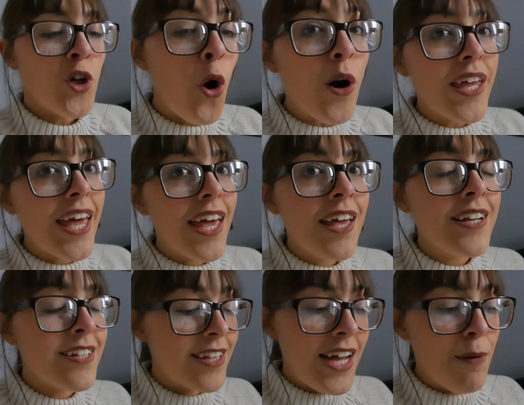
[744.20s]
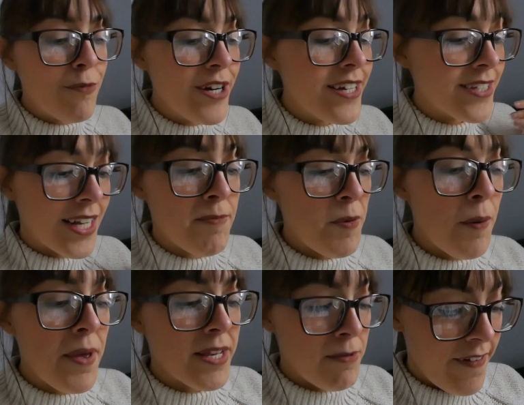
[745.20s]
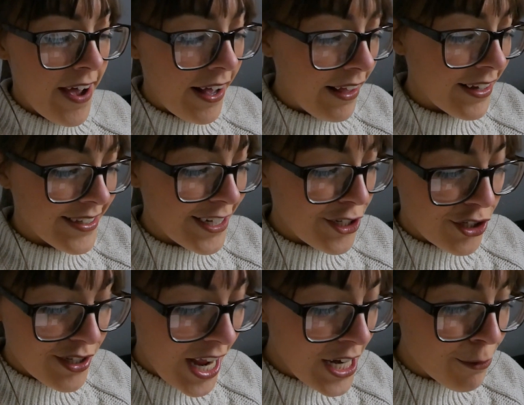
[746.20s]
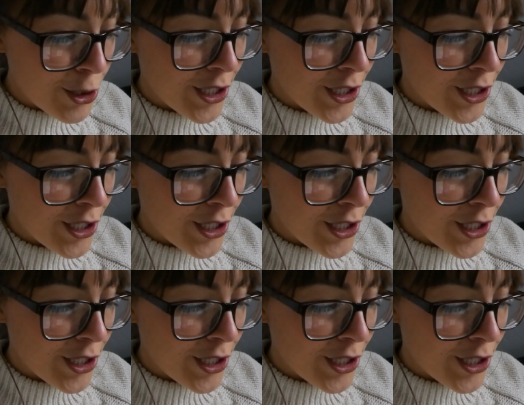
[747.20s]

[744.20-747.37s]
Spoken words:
Talking to the camera is gonna be what makes me fail because I don't